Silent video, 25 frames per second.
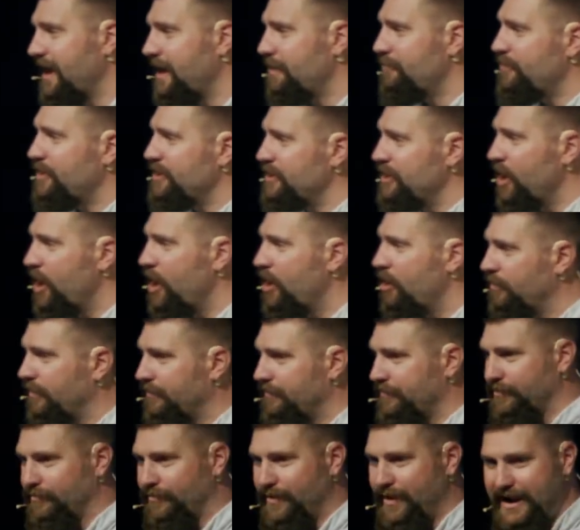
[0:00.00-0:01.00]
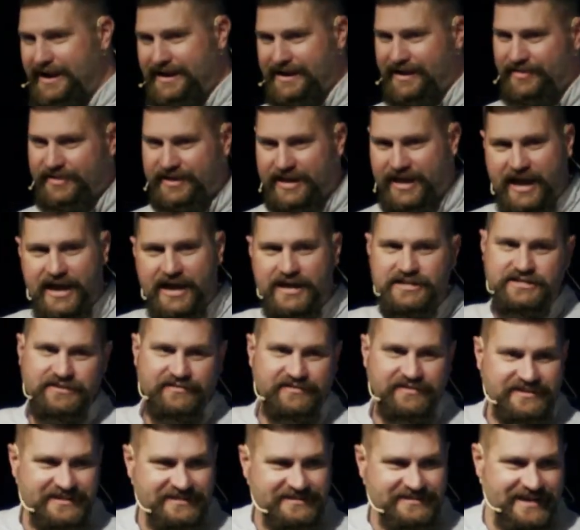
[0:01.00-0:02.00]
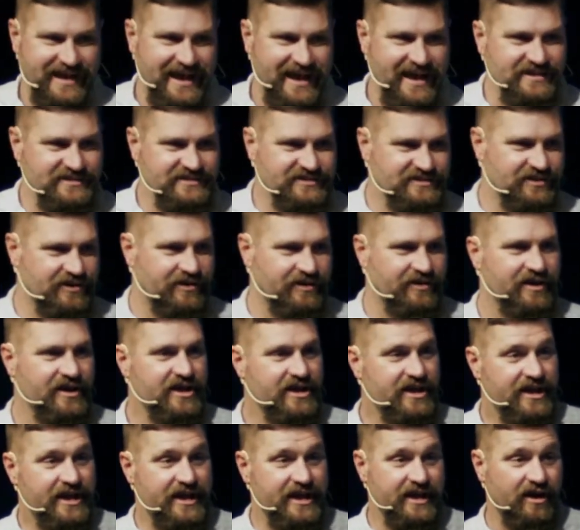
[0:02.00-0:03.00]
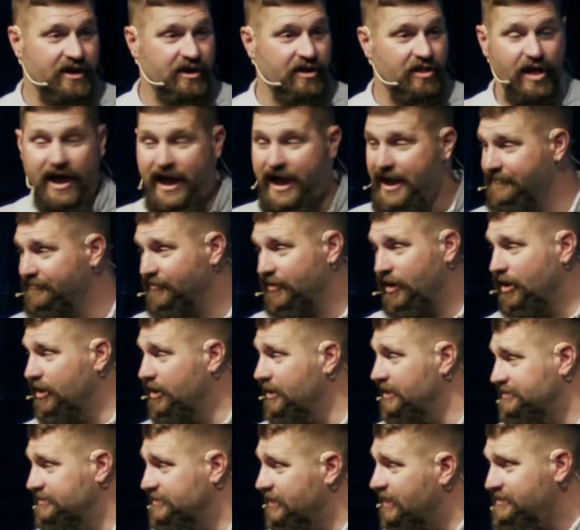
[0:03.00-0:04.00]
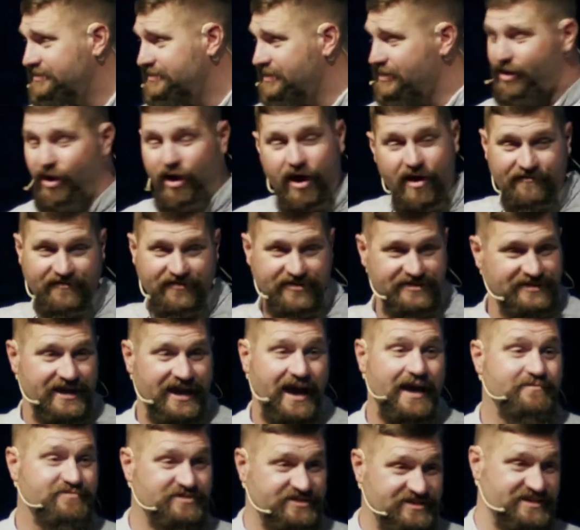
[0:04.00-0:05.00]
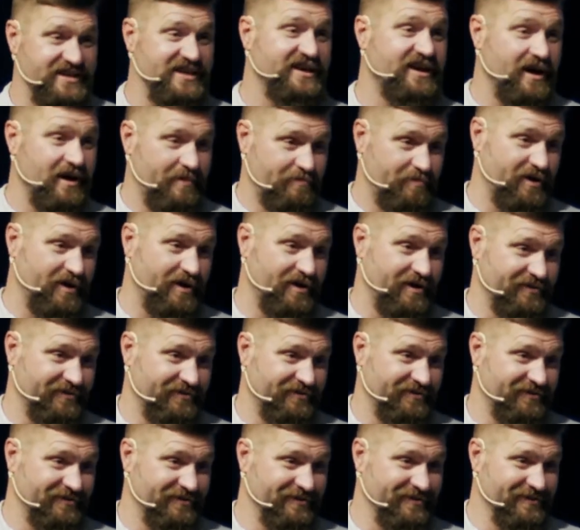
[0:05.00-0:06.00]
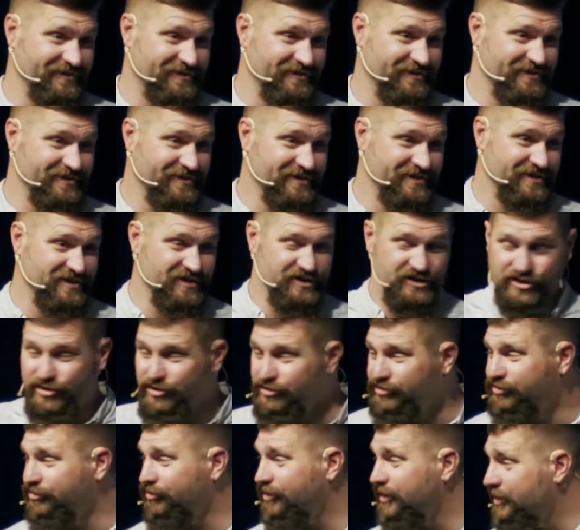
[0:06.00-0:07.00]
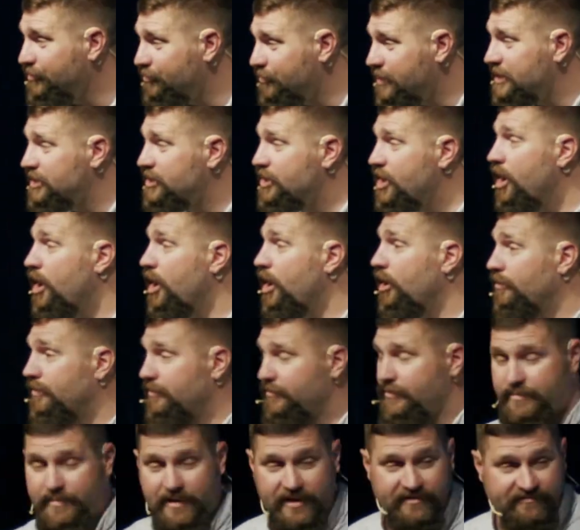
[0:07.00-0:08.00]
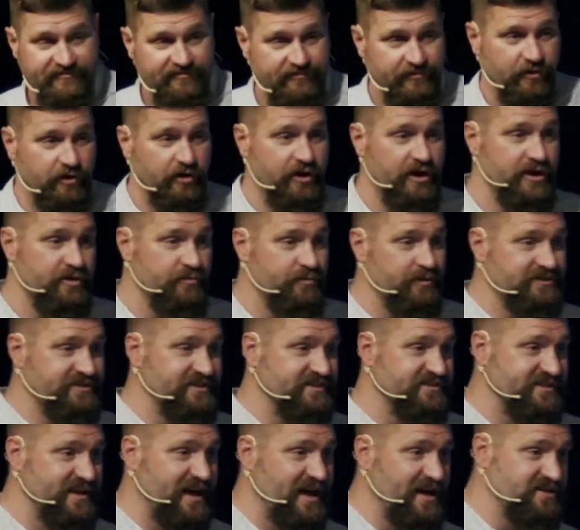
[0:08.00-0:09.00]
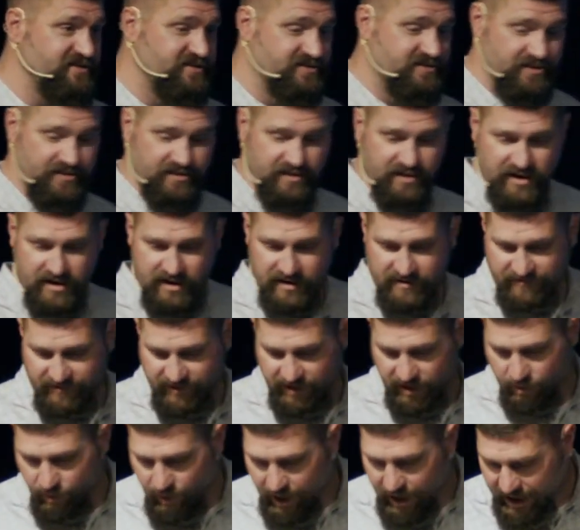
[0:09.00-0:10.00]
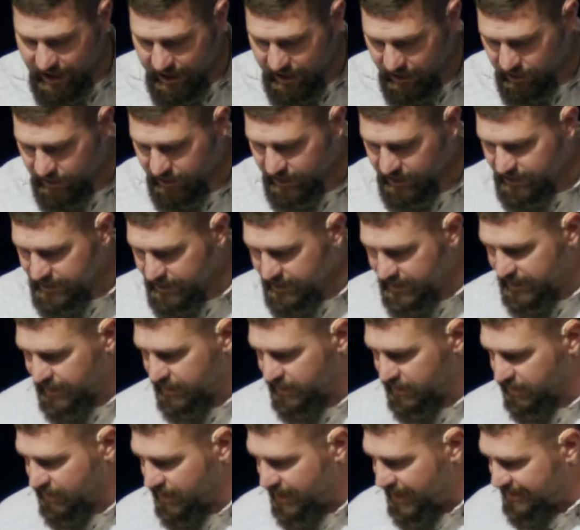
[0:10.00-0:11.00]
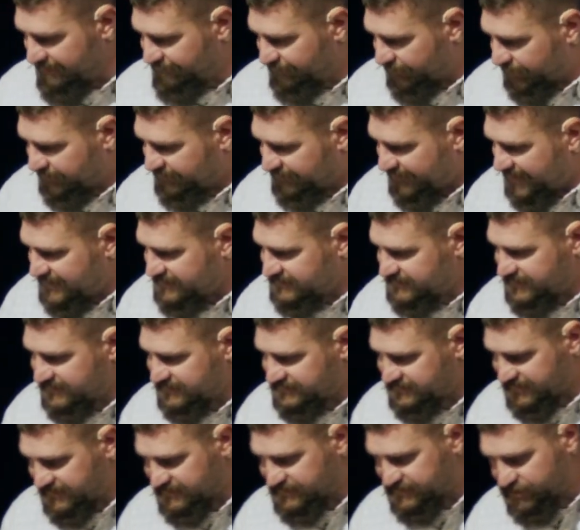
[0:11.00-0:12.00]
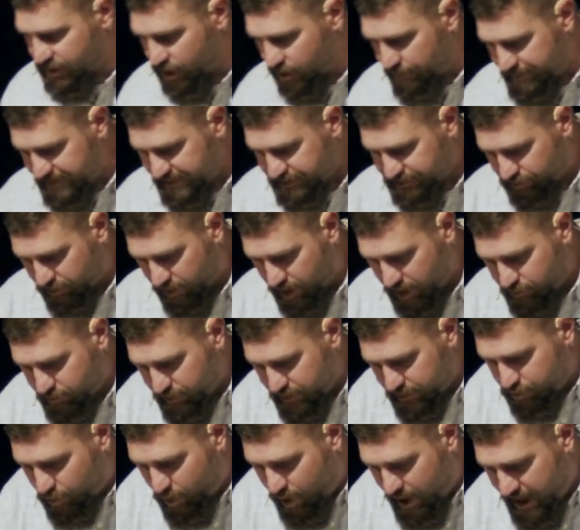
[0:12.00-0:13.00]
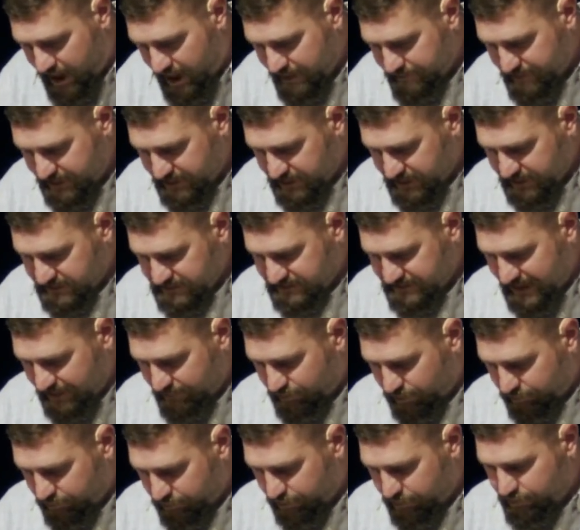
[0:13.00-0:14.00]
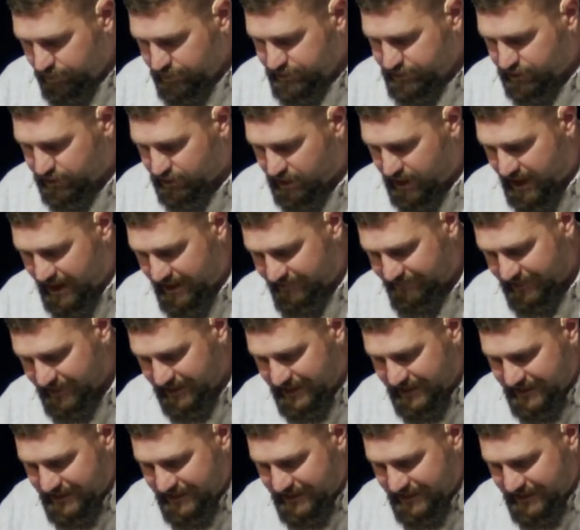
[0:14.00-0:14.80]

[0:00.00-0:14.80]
the time we know when we're right on the edge of a disaster in our life it doesn't oftentimes sneak up on us usually we know when we've been flirting with disaster for a while in our life verse 18 says don't be drunk with wine because that will ruin your life